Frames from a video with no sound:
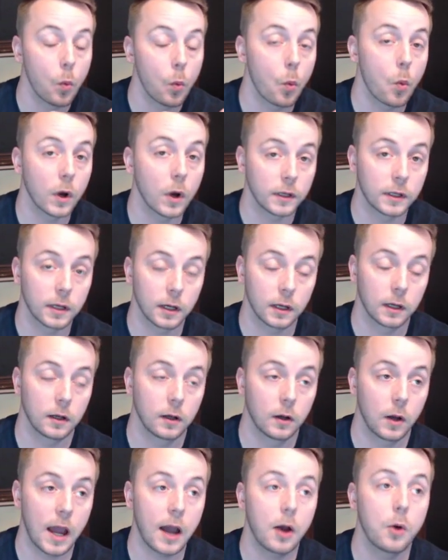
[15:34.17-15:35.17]
what
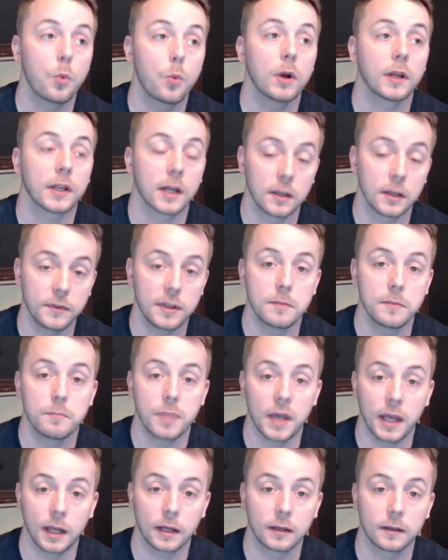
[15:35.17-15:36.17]
kind of
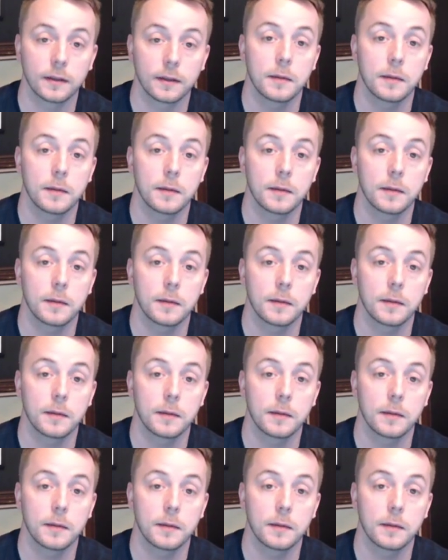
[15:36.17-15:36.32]
impact